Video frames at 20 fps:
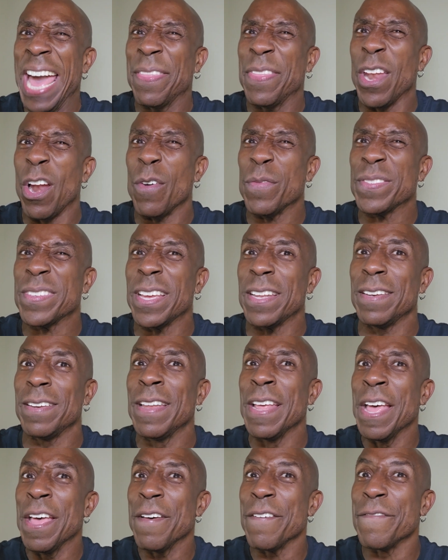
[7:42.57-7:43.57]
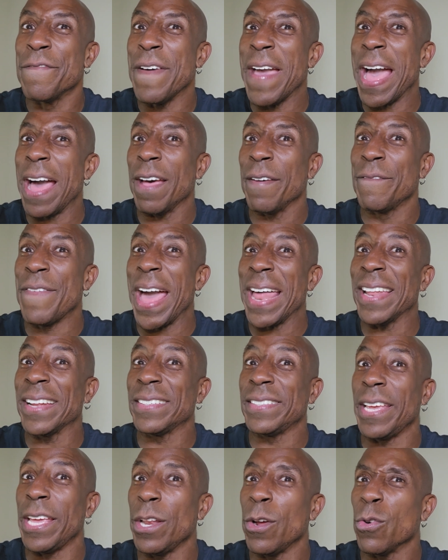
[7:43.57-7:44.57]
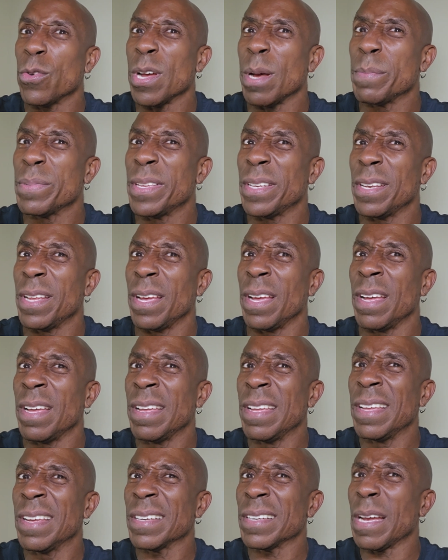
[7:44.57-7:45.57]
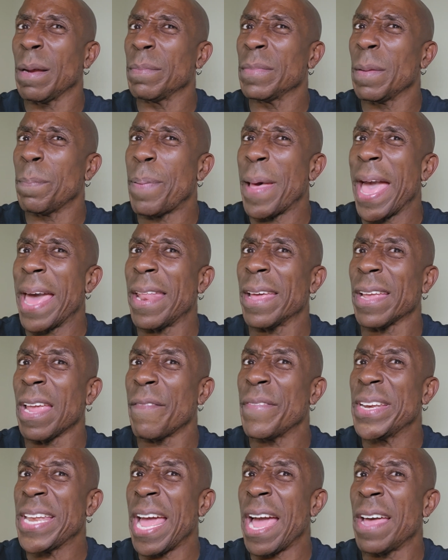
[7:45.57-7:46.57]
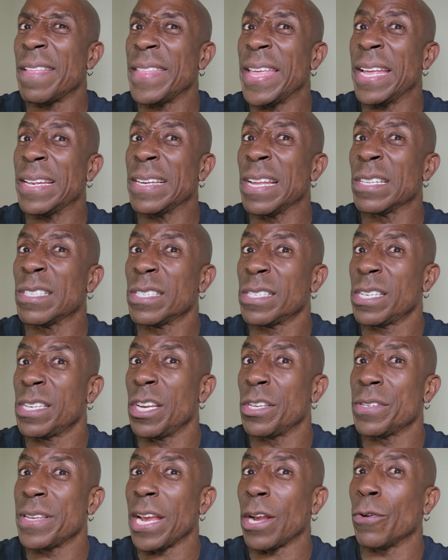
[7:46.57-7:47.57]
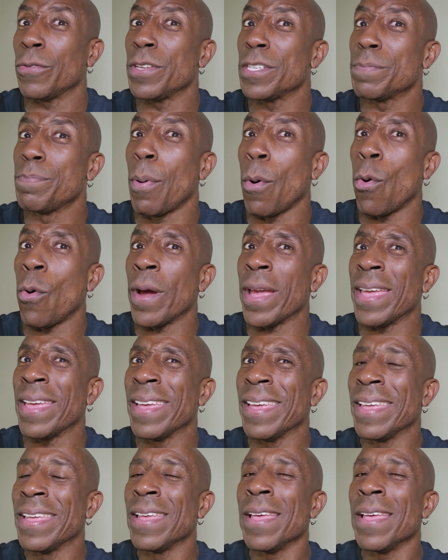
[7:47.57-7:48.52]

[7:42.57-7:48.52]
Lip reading: And then all of a sudden, Valentino comes in the paddock every now and then to check on his boy?